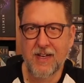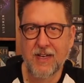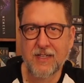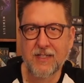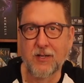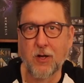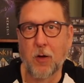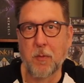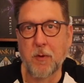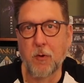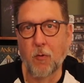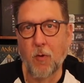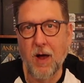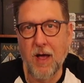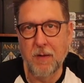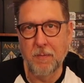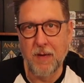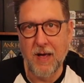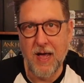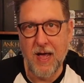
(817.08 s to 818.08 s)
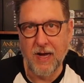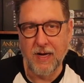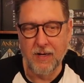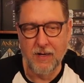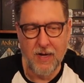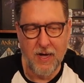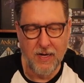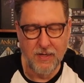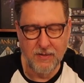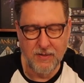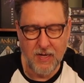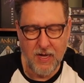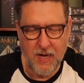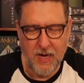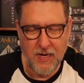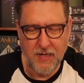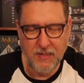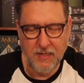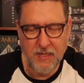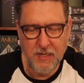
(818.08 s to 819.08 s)
So I'll be right back as
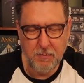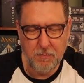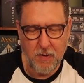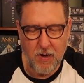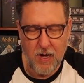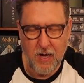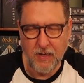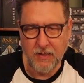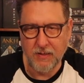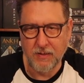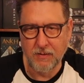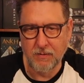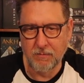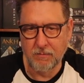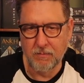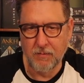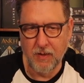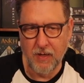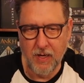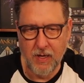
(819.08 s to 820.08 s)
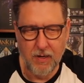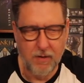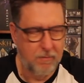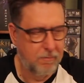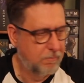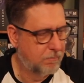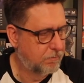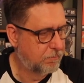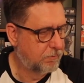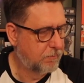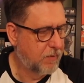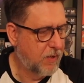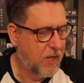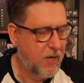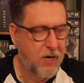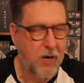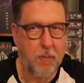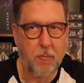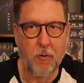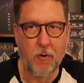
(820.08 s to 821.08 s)
I debox a
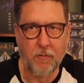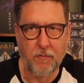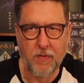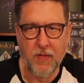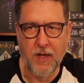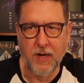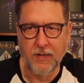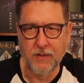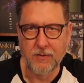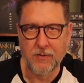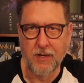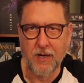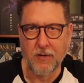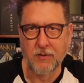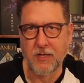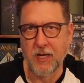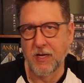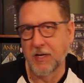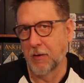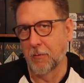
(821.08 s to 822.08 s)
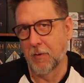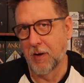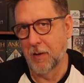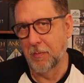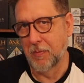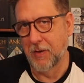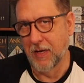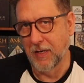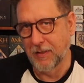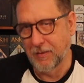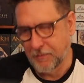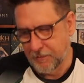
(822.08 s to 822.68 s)
number of things, and I'll tell you what I picked.